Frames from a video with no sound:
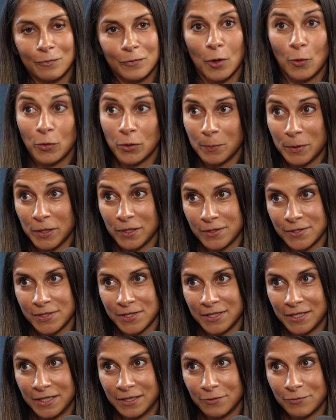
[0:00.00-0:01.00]
on the
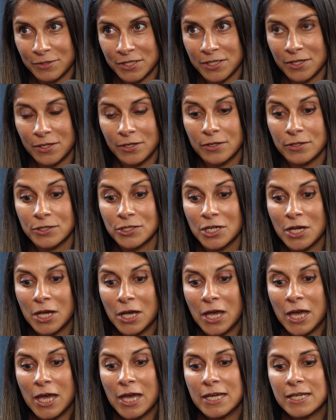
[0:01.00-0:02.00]
person in the research
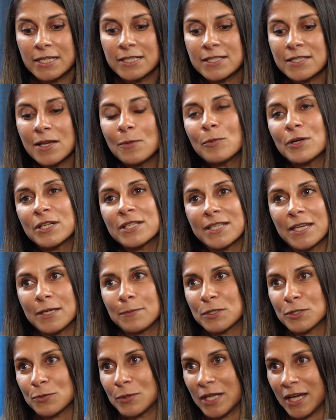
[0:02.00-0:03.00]
is somewhere, say,
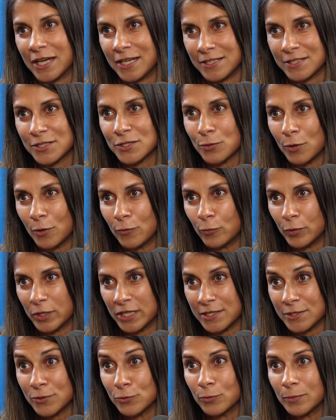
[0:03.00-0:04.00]
between 8 to 12
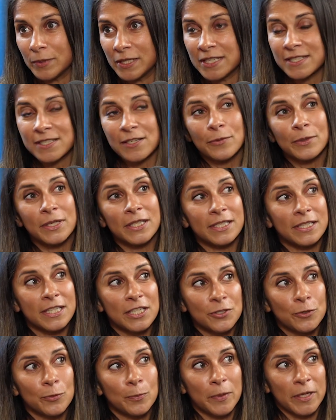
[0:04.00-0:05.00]
weeks normally. It's only an
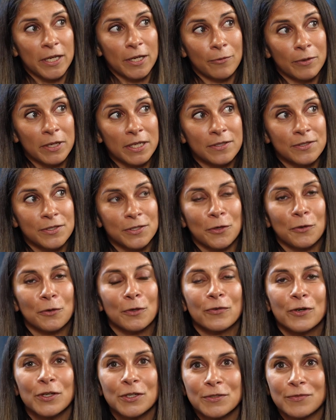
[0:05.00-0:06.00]
initial period. So you'll
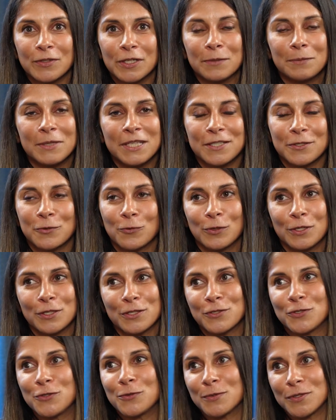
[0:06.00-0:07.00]
have heard of it in the media, call it the
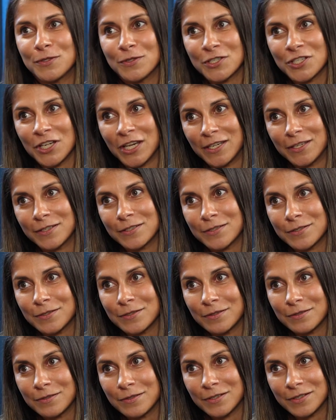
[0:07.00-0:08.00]
soups and shakes
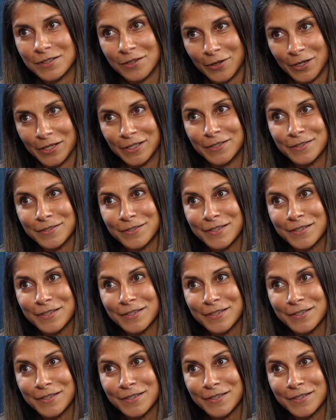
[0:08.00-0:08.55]
diet.